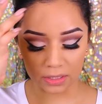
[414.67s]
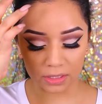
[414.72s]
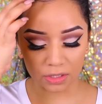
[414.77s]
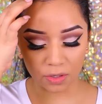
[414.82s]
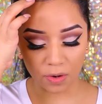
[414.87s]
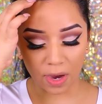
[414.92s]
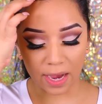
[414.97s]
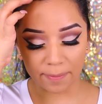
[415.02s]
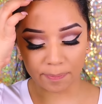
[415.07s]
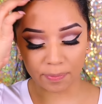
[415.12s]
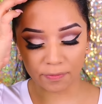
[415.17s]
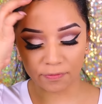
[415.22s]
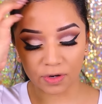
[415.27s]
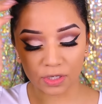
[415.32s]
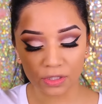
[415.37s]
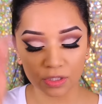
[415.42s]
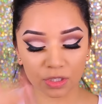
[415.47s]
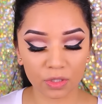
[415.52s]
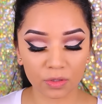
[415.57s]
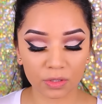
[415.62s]
So I
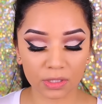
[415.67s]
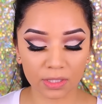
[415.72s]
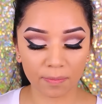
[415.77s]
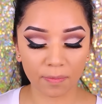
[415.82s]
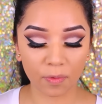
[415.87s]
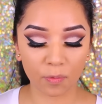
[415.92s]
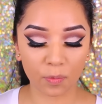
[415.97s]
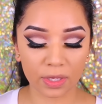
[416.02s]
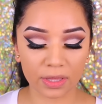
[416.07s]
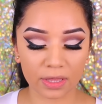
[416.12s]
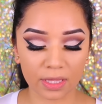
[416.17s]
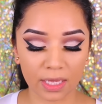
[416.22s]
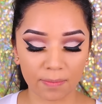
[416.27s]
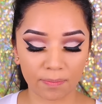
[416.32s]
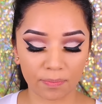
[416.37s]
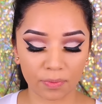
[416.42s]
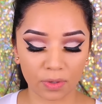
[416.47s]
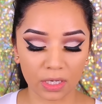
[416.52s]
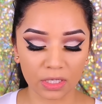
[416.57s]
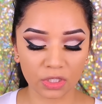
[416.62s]
prefer to use them with a
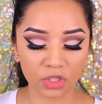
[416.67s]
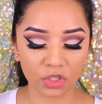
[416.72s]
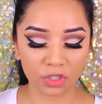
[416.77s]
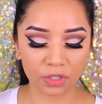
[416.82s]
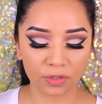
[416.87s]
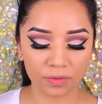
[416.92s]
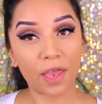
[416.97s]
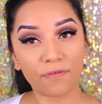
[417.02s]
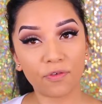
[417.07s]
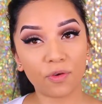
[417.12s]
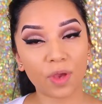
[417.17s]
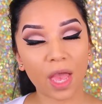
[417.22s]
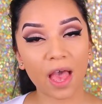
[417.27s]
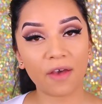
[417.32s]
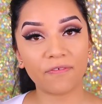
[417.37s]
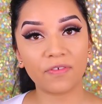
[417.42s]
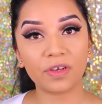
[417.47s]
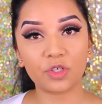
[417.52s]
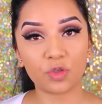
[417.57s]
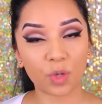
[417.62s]
brush. If you
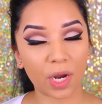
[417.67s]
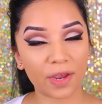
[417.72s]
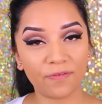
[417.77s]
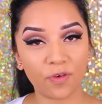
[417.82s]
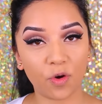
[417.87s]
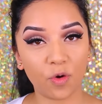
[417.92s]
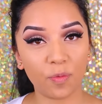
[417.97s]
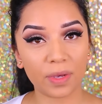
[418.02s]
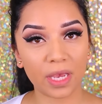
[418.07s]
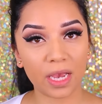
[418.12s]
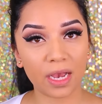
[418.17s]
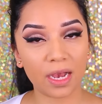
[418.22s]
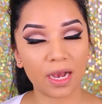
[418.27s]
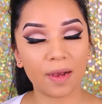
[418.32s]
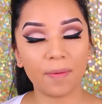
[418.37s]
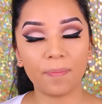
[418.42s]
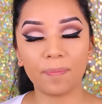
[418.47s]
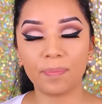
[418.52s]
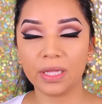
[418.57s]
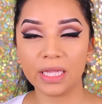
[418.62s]
have
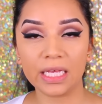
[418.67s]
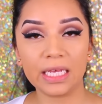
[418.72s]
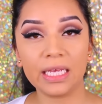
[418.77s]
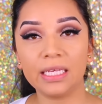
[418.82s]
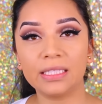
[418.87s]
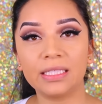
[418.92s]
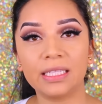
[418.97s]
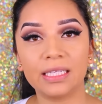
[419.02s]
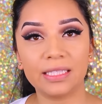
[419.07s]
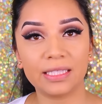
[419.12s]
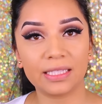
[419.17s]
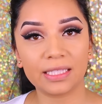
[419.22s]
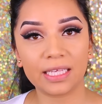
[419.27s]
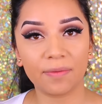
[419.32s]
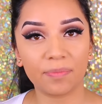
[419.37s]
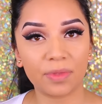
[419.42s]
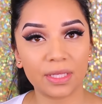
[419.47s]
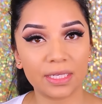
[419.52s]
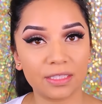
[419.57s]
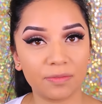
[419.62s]
triphobia, please
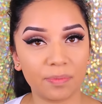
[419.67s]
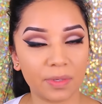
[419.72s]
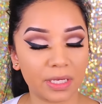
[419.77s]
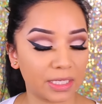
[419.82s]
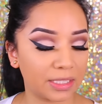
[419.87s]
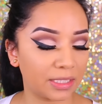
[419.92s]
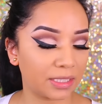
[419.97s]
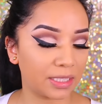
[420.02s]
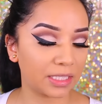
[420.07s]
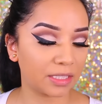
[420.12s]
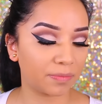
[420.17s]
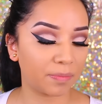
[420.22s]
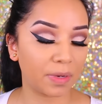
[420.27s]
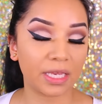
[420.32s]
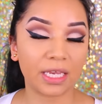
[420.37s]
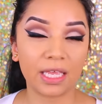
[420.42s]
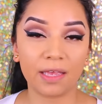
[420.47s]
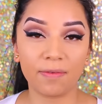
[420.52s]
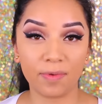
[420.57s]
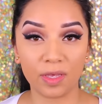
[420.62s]
skip this because this
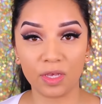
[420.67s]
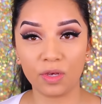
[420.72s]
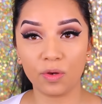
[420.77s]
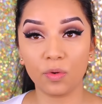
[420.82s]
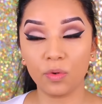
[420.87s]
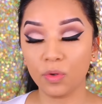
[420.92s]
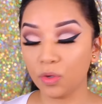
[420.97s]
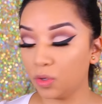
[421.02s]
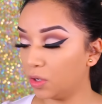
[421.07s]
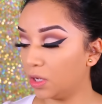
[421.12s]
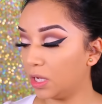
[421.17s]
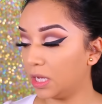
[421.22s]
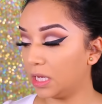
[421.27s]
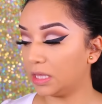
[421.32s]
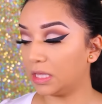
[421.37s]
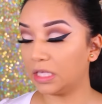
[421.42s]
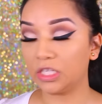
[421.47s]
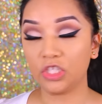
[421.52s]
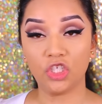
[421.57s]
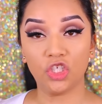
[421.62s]
might give you
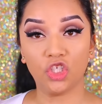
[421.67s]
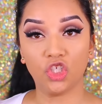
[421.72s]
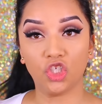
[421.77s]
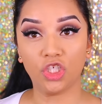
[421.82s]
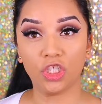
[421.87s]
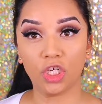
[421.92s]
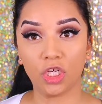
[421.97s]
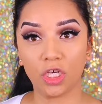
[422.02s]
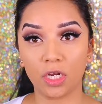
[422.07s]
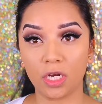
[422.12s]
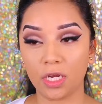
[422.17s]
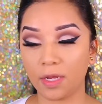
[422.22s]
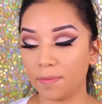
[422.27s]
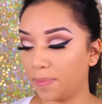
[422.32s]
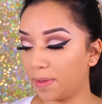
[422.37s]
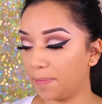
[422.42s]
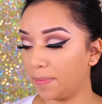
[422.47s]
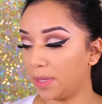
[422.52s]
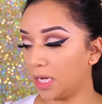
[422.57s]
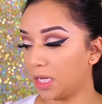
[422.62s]
the jiggity
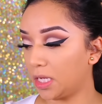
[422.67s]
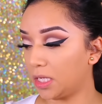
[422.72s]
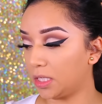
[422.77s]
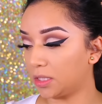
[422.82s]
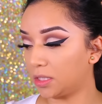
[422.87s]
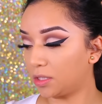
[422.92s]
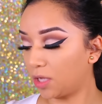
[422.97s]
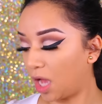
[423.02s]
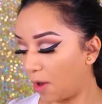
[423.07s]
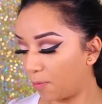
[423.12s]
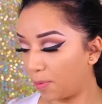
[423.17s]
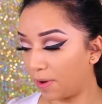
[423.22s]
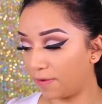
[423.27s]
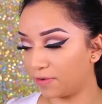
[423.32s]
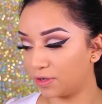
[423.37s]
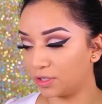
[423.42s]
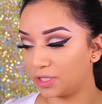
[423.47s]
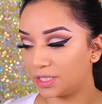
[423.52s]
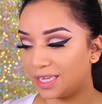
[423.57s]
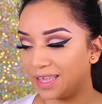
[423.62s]
bibbities,
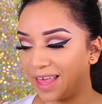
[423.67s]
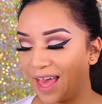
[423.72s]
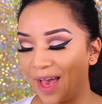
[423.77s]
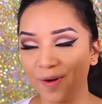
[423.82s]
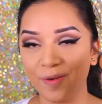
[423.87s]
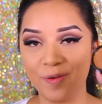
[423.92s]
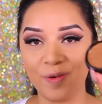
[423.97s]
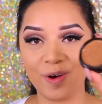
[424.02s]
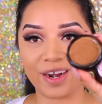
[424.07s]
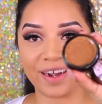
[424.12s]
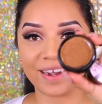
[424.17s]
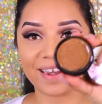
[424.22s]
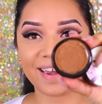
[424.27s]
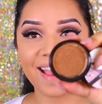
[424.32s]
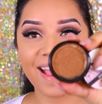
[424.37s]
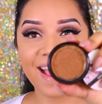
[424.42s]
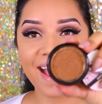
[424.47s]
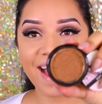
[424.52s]
however you say that word.